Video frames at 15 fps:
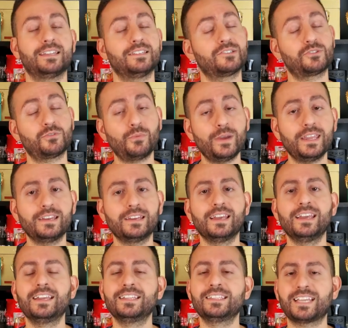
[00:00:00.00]
and sweet
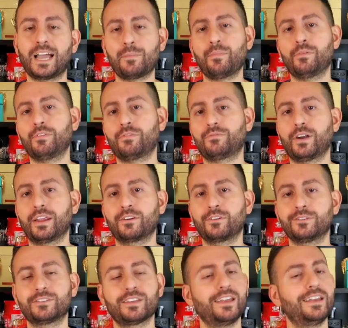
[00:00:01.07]
type of a
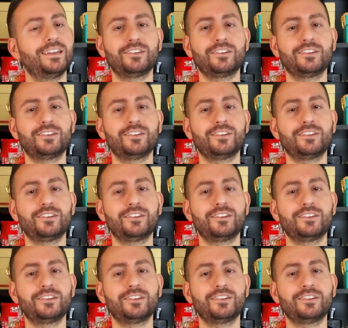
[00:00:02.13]
fragrance,